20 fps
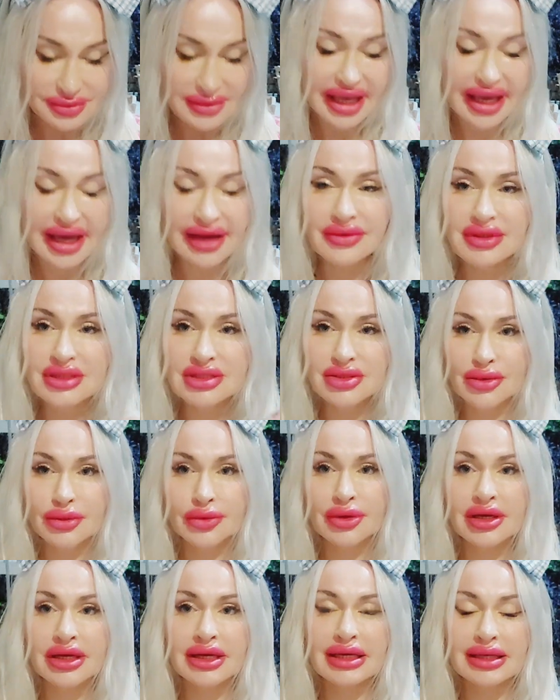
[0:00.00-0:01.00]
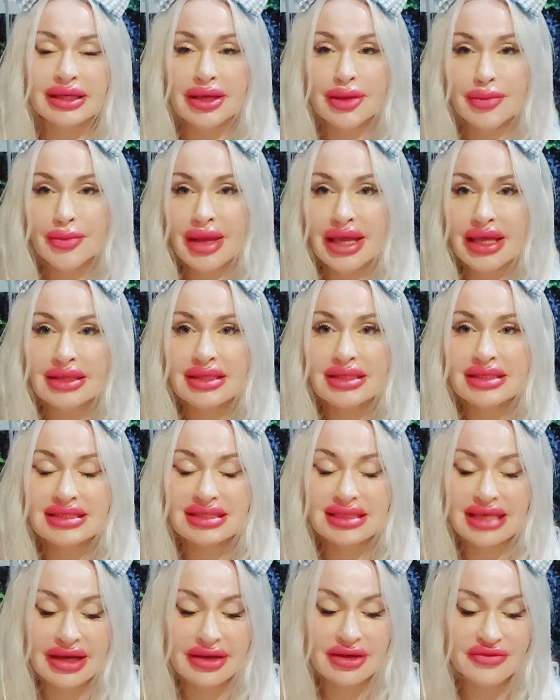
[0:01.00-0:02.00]
have this aura and command the
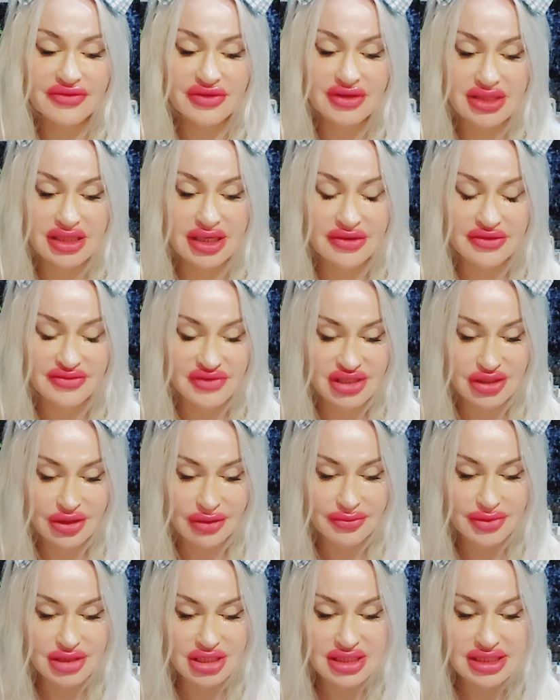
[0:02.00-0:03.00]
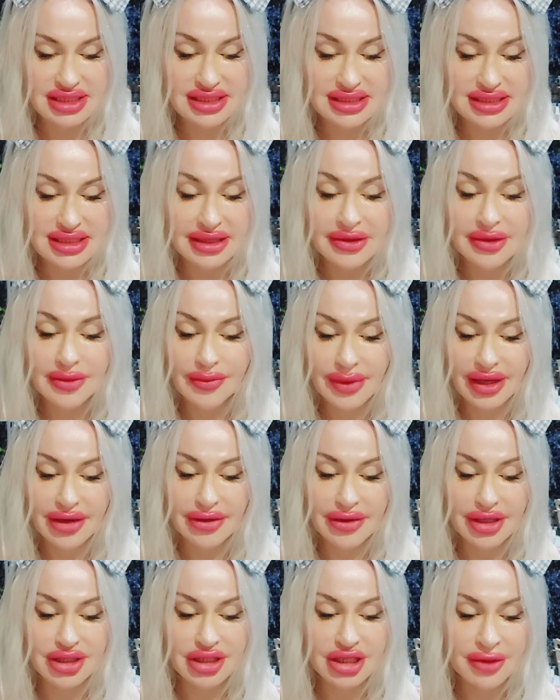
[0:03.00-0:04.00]
status of scrumptiousness in the
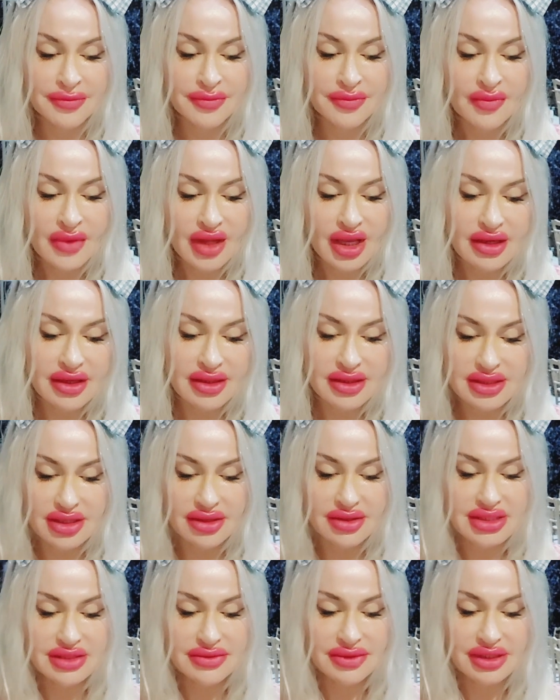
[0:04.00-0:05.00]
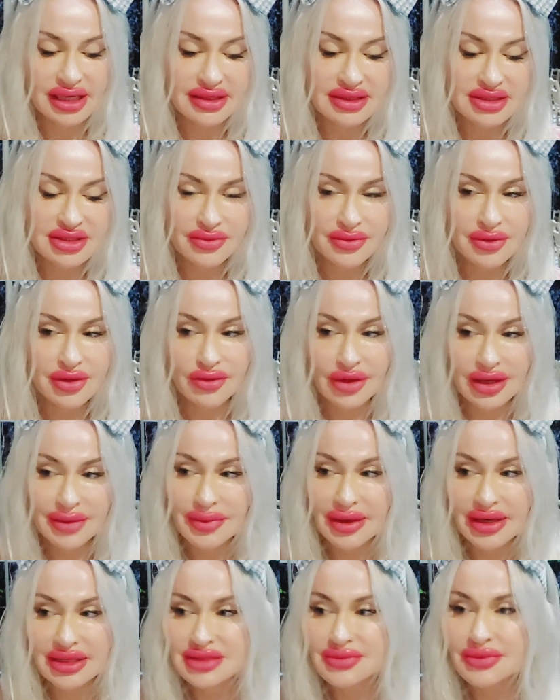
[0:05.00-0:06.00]
marriage. It is also an extra, quite
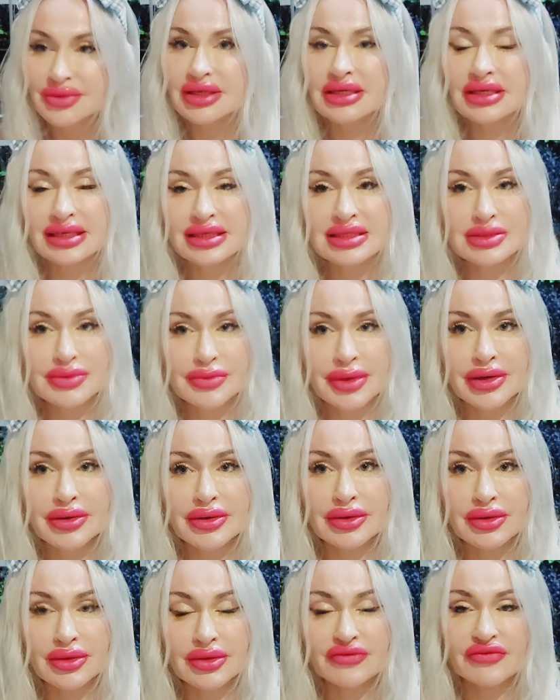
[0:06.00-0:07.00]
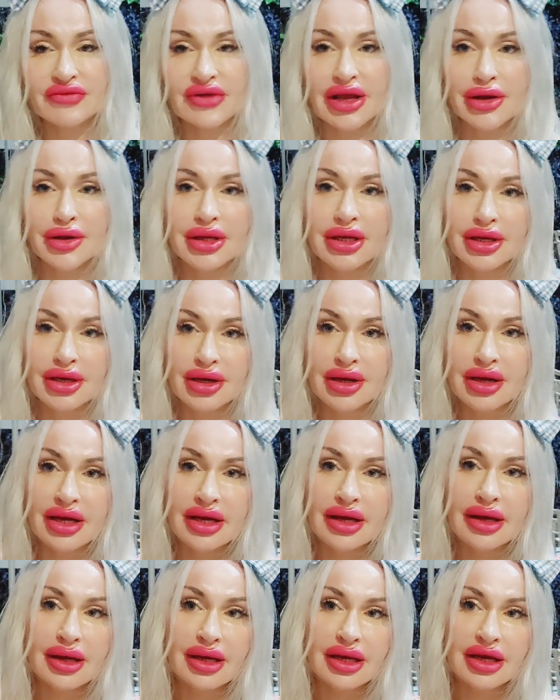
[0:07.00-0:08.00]
possibly an extramarital affair here,
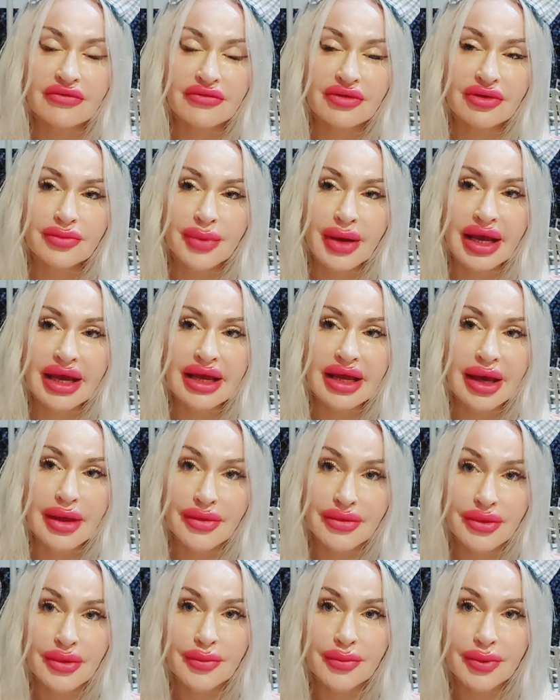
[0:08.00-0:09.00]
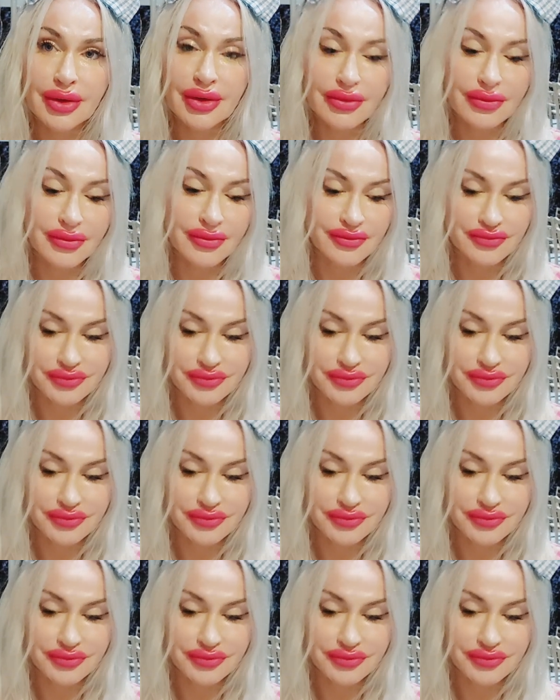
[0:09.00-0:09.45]
covered by the moon.